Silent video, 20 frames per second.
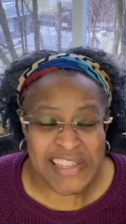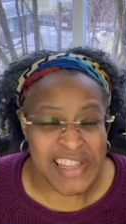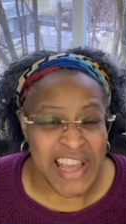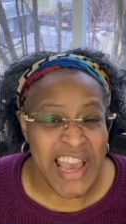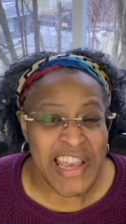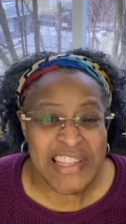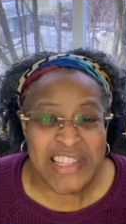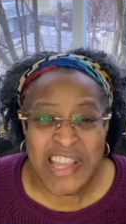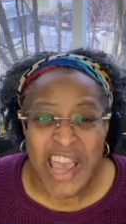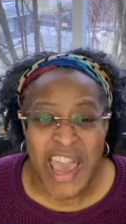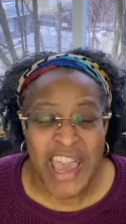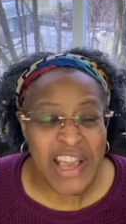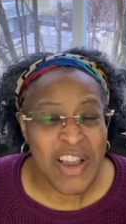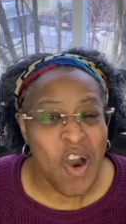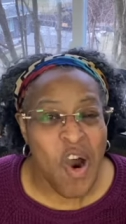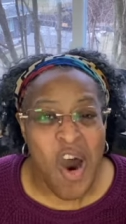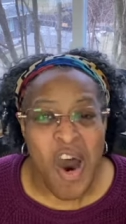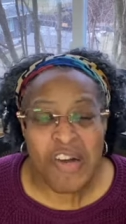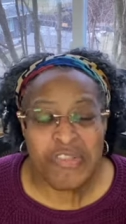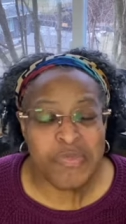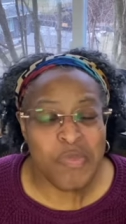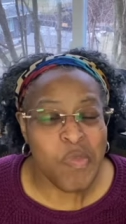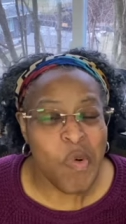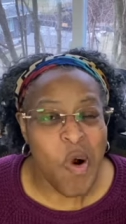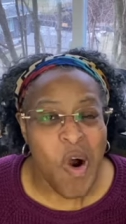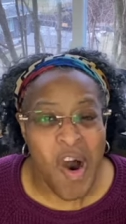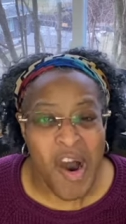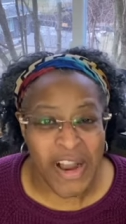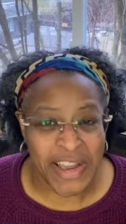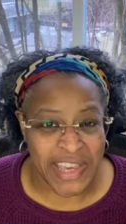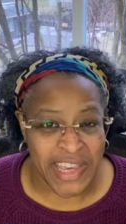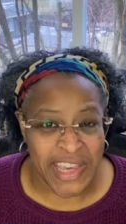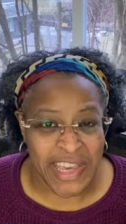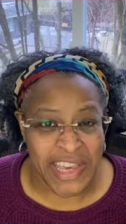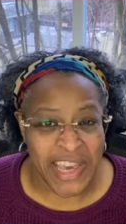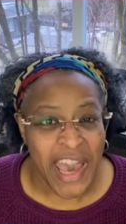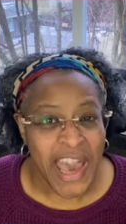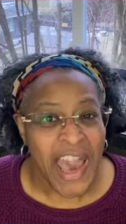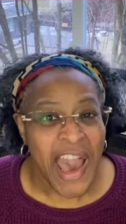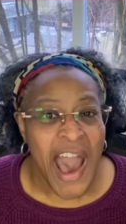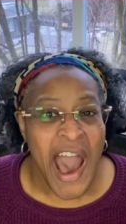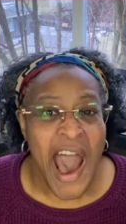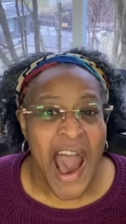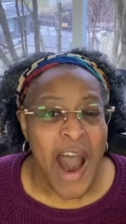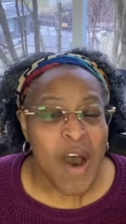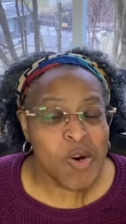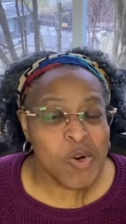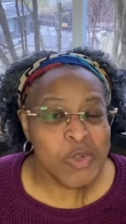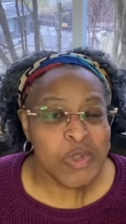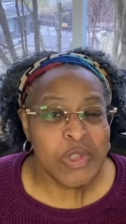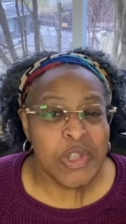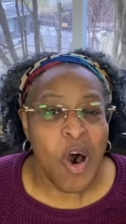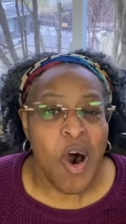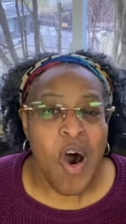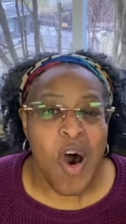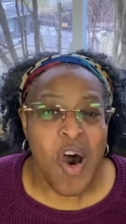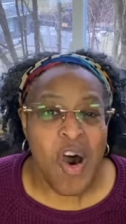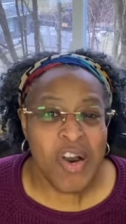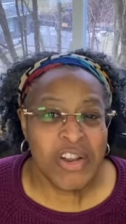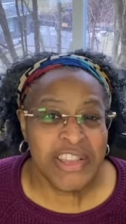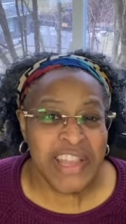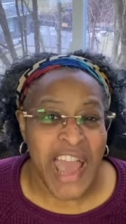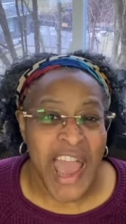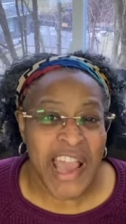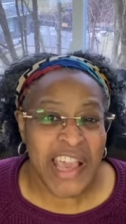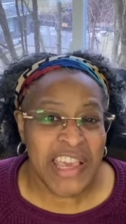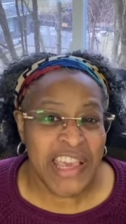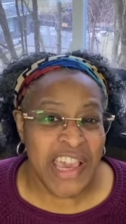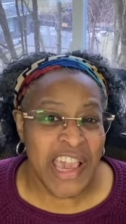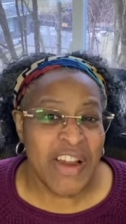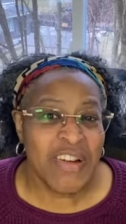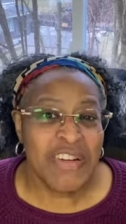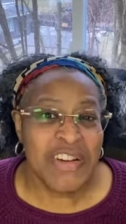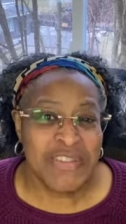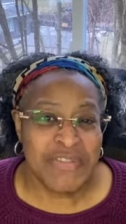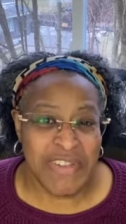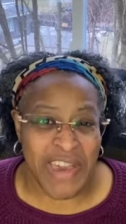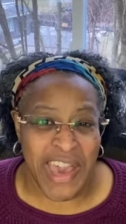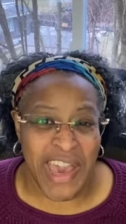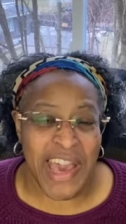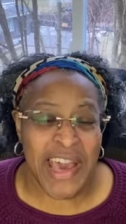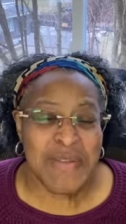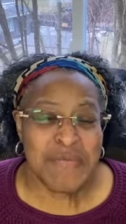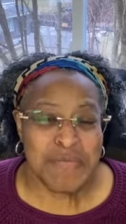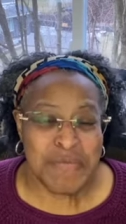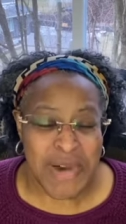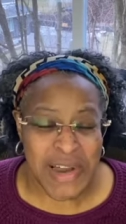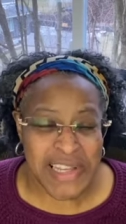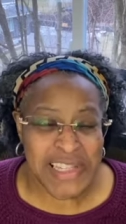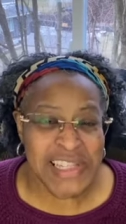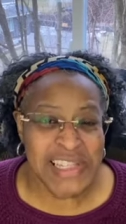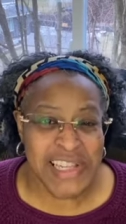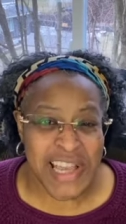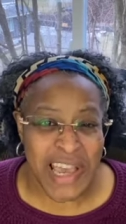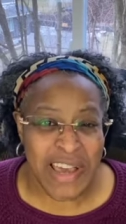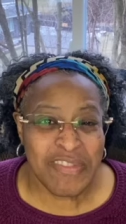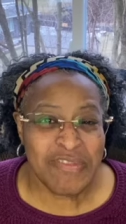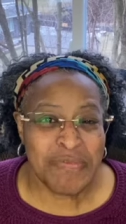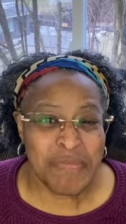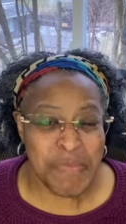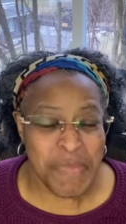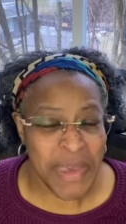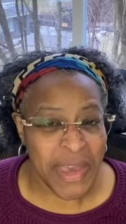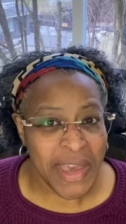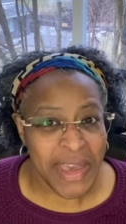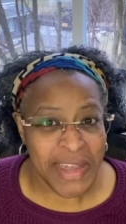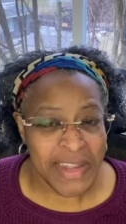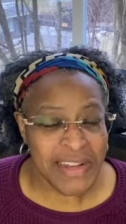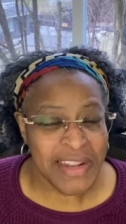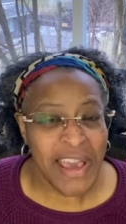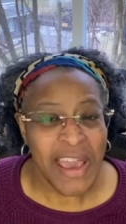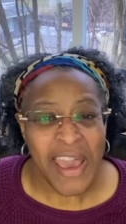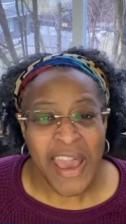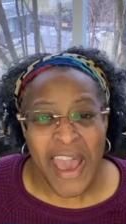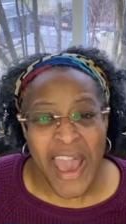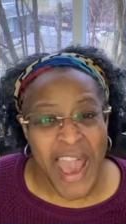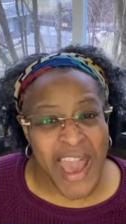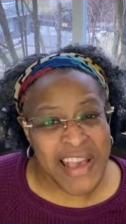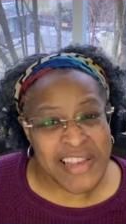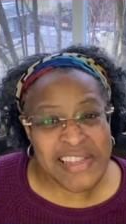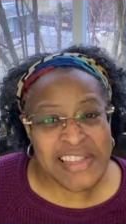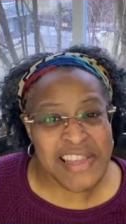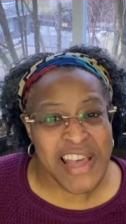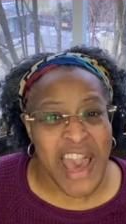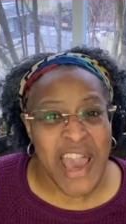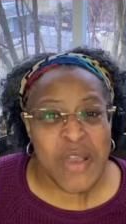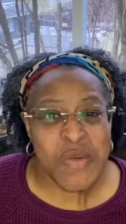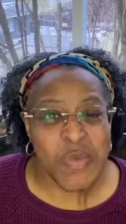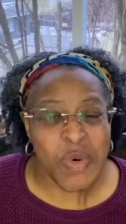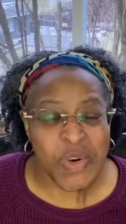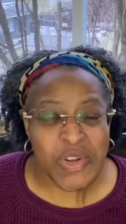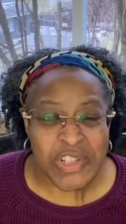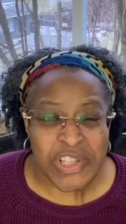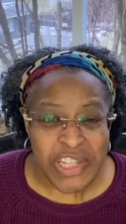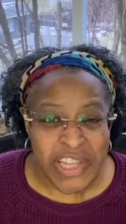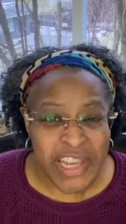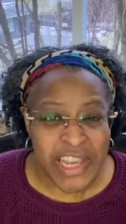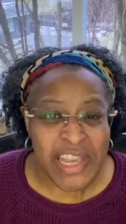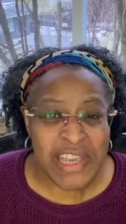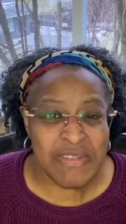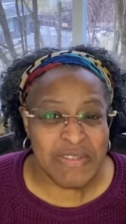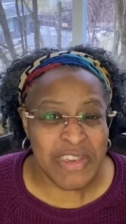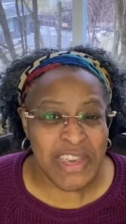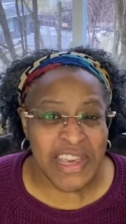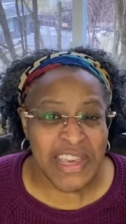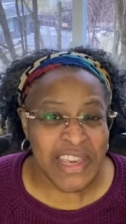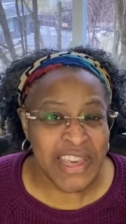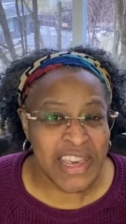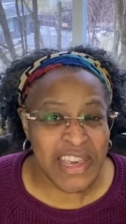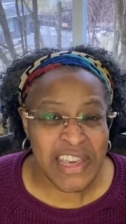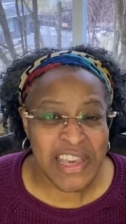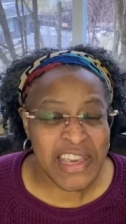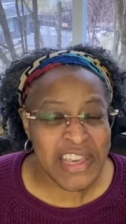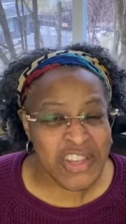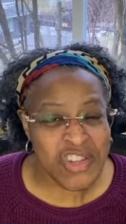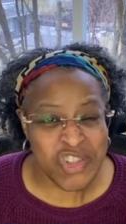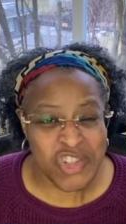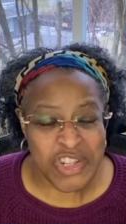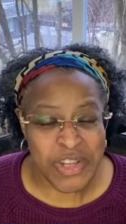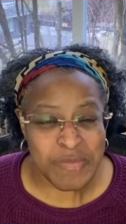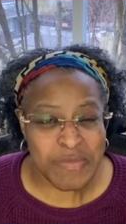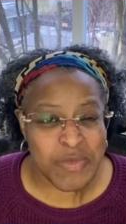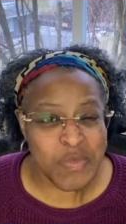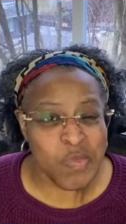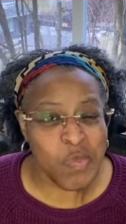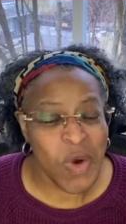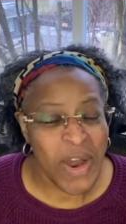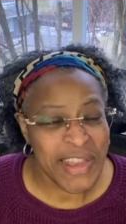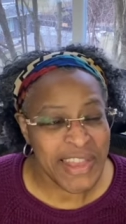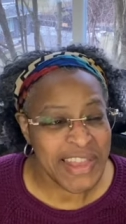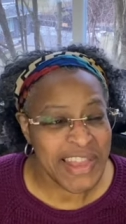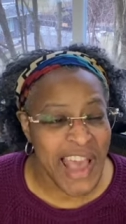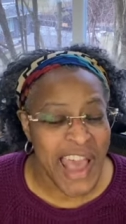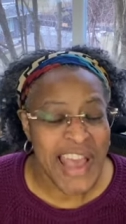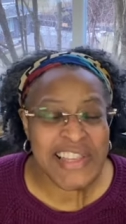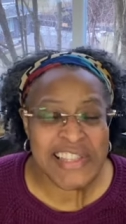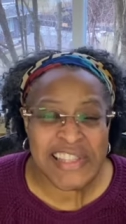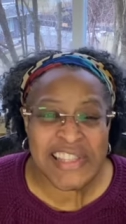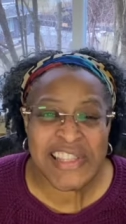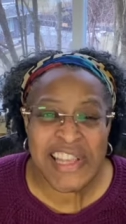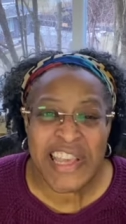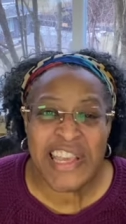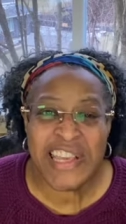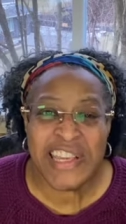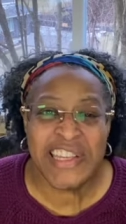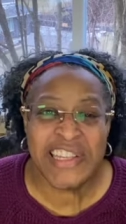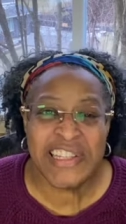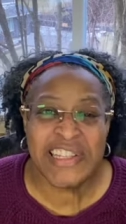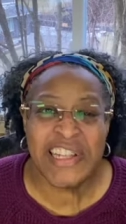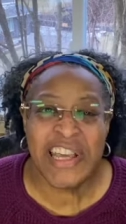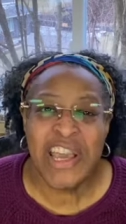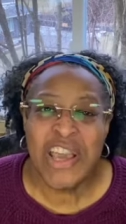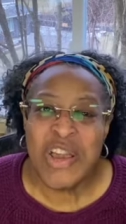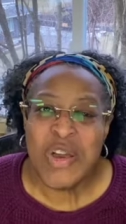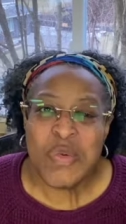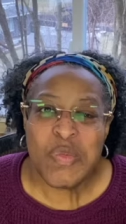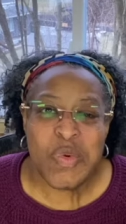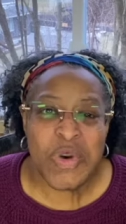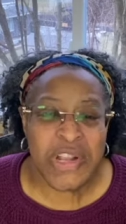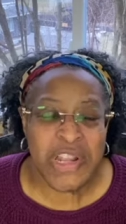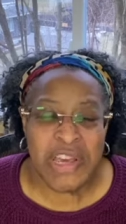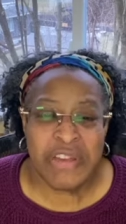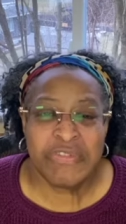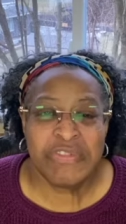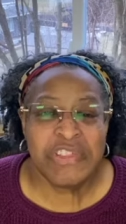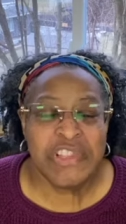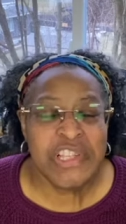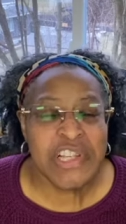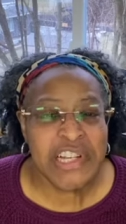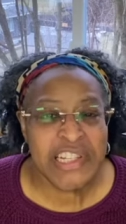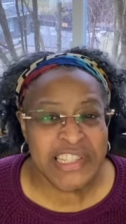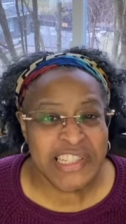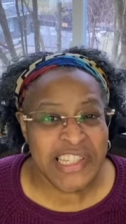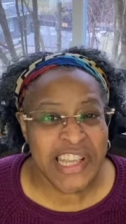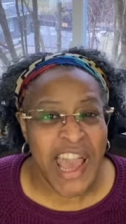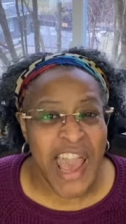they take off walking, how long that caravan must have been as they were leaving Egypt, what that scene would have looked